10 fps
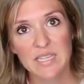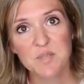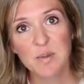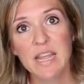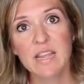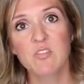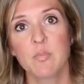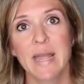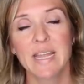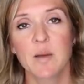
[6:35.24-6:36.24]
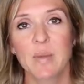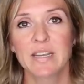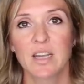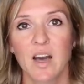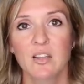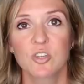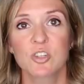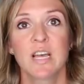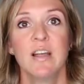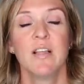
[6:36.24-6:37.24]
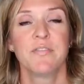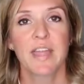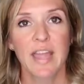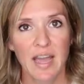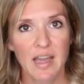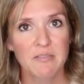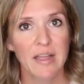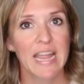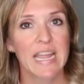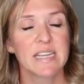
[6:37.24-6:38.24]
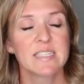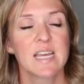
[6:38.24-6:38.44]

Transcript: And speaking of makeup and colors, they have a